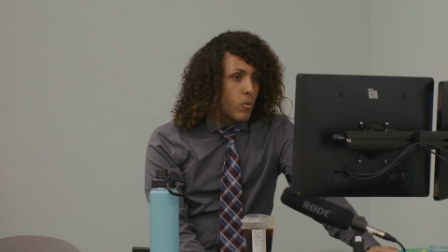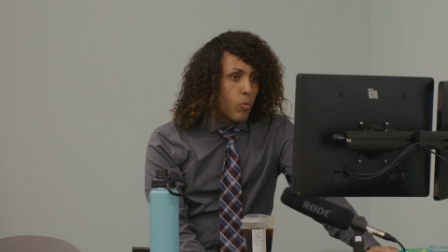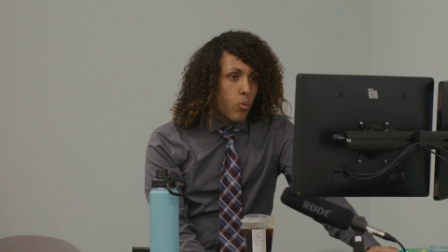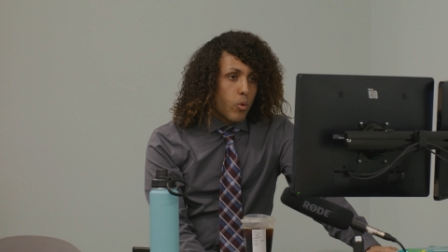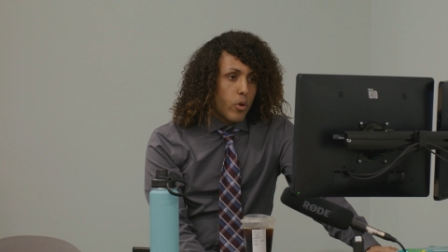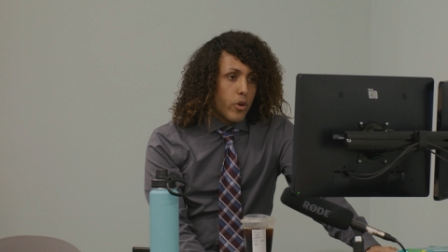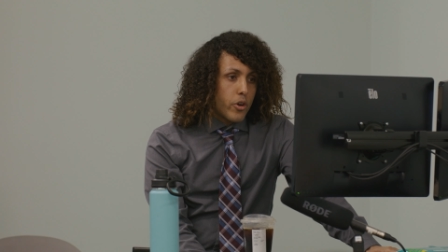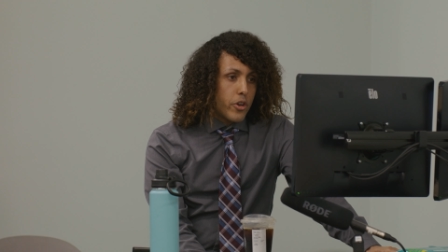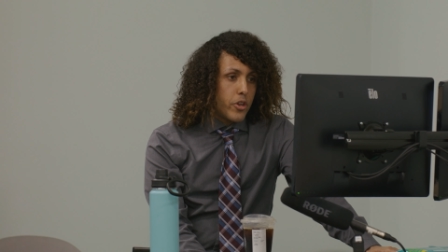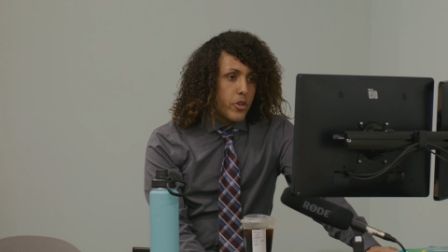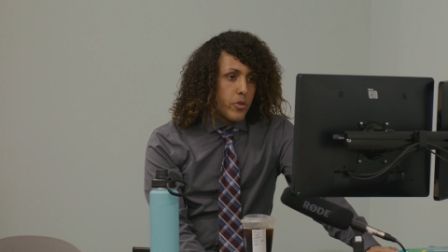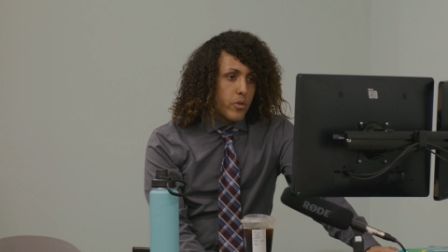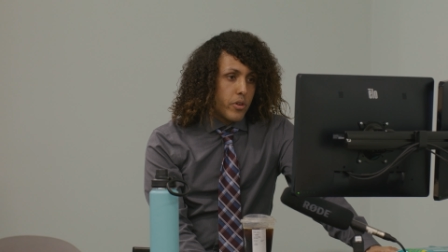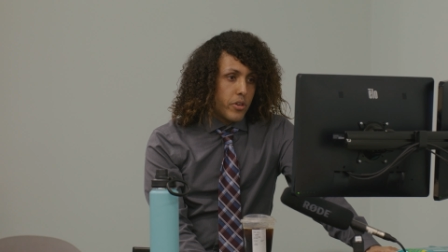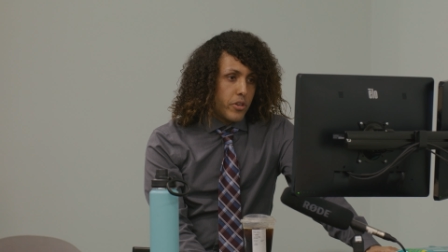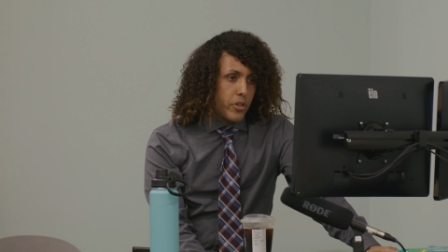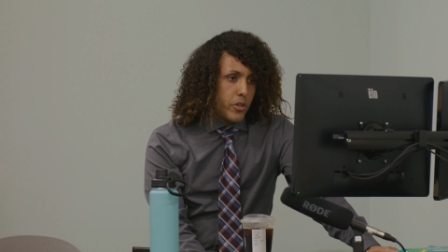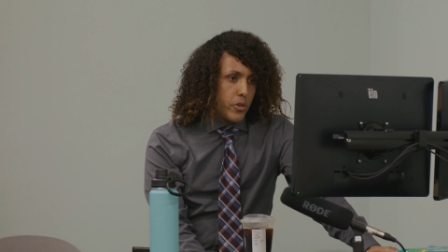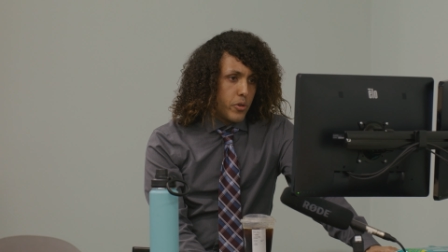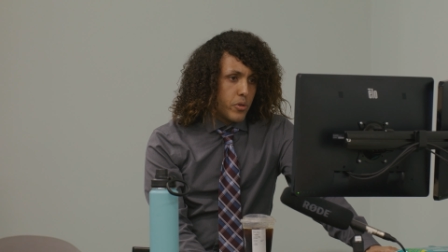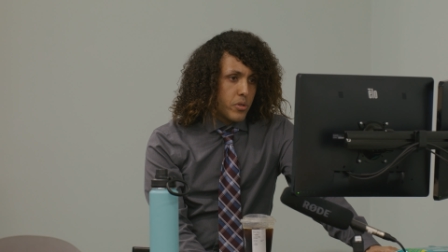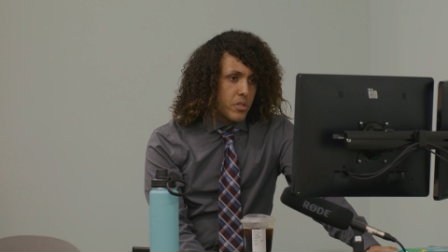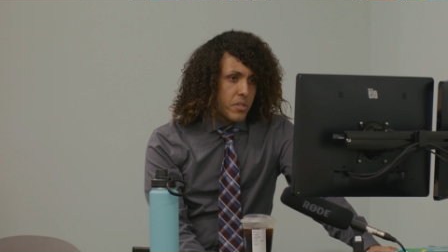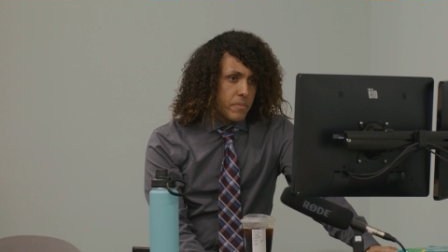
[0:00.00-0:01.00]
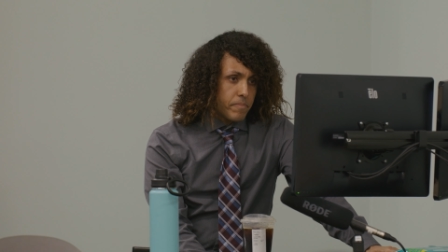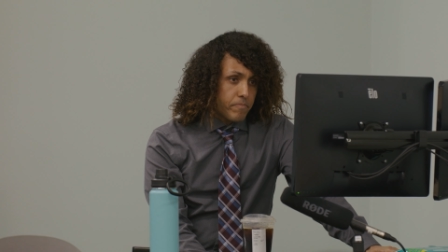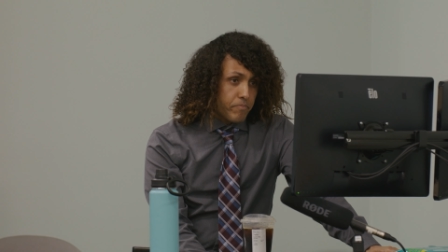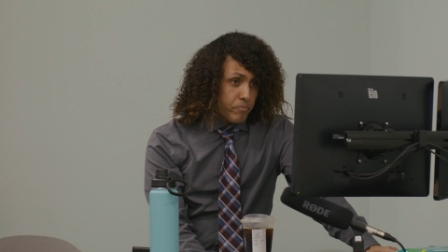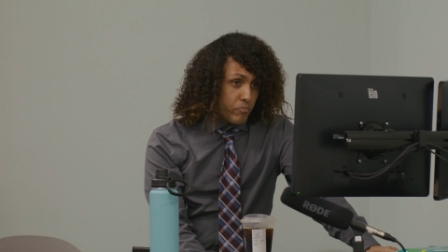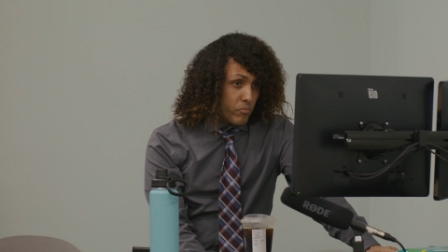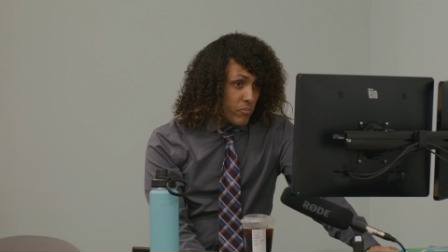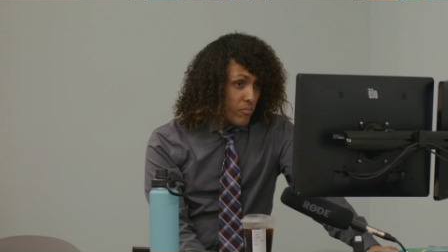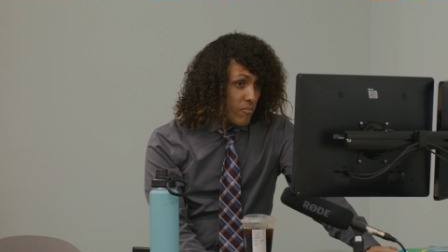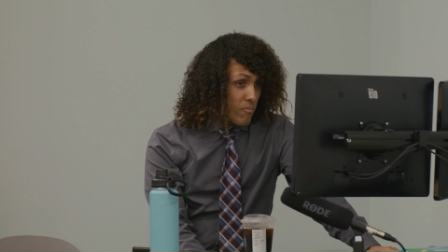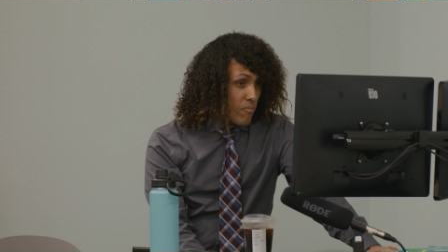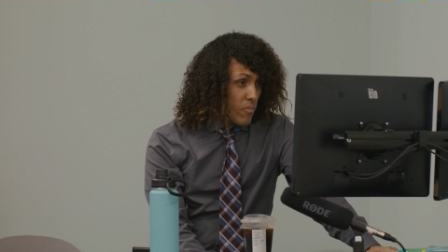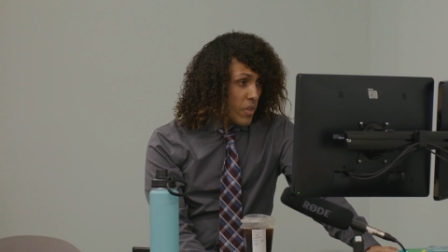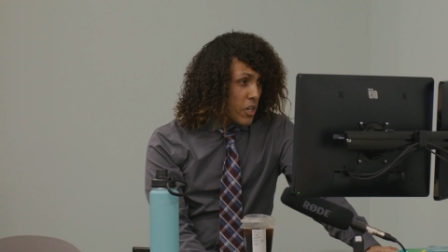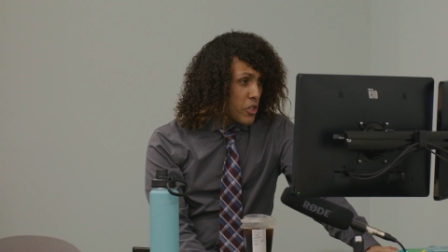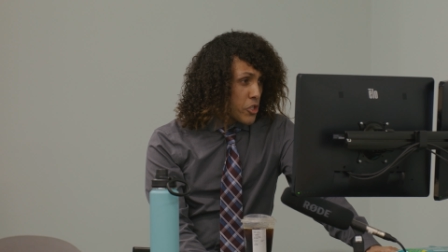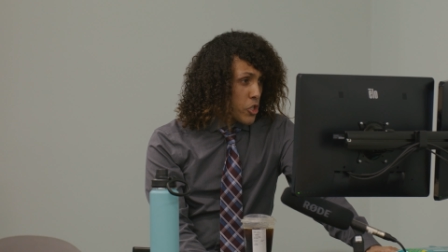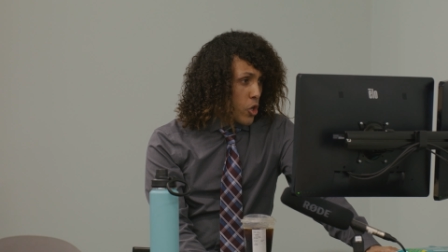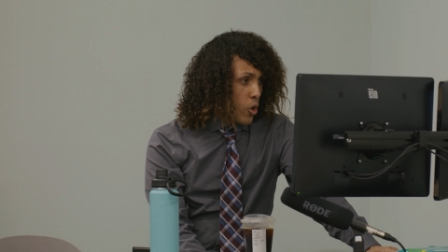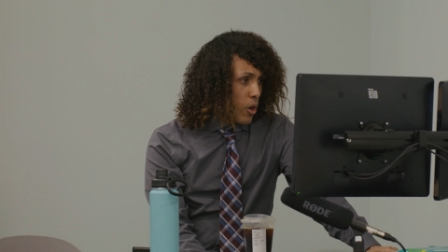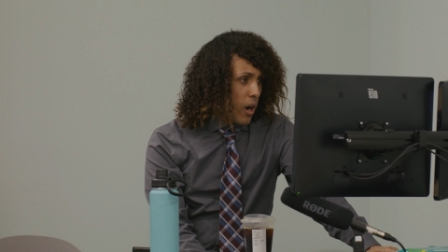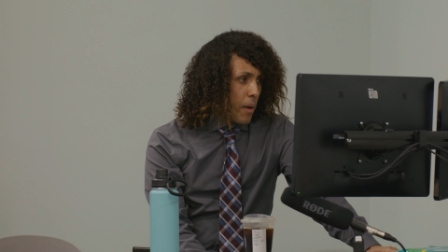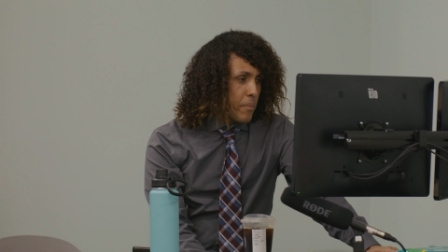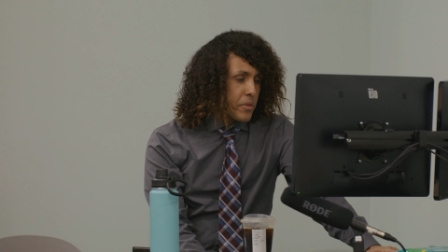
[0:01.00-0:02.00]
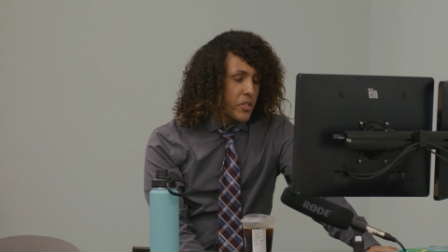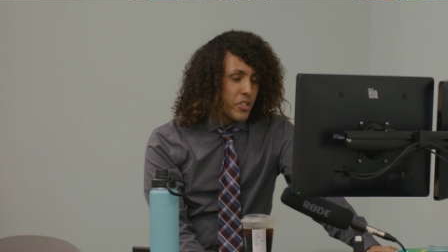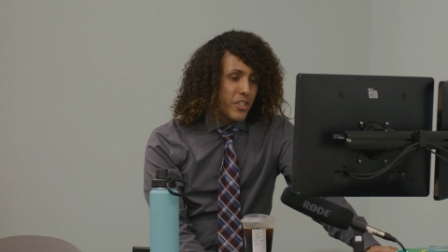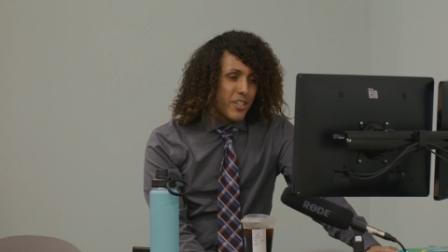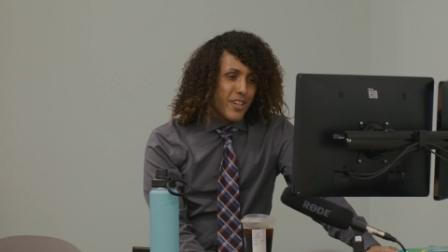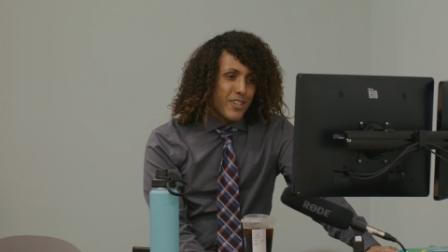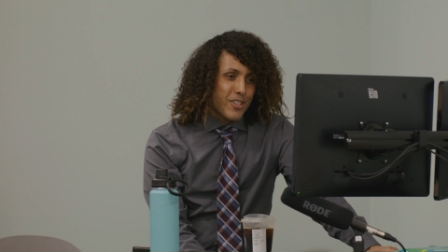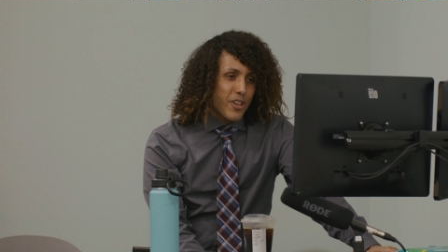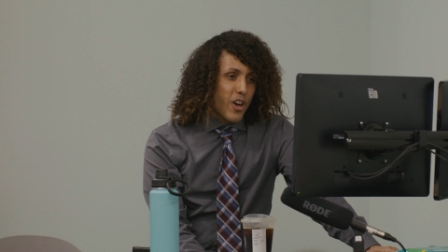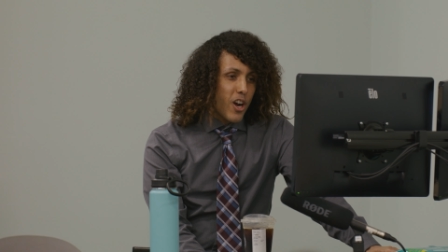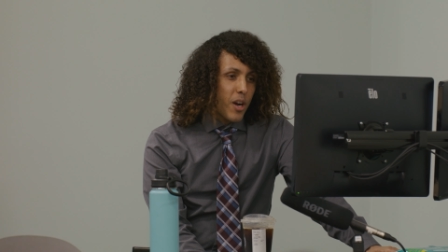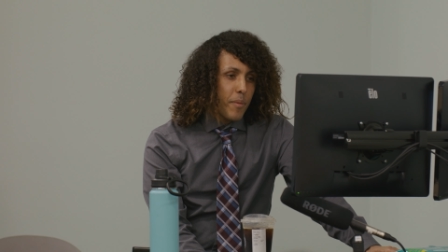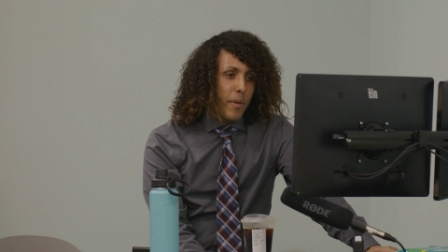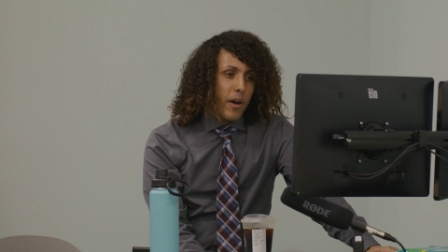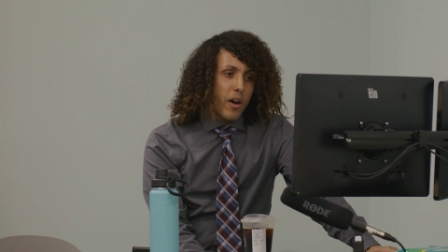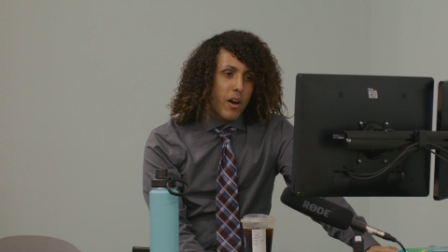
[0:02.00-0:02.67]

word you could use. So I'm just going to talk